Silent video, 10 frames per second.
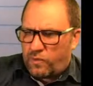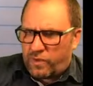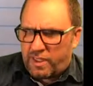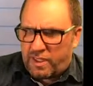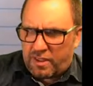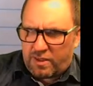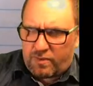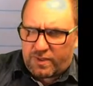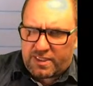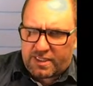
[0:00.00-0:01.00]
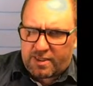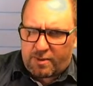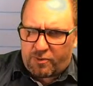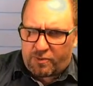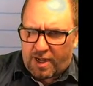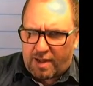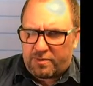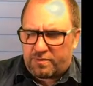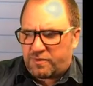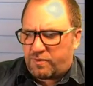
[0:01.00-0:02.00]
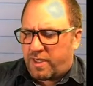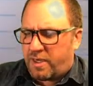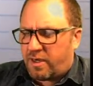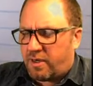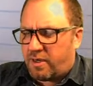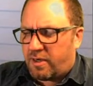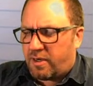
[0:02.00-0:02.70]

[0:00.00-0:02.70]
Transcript: we did a couple problems where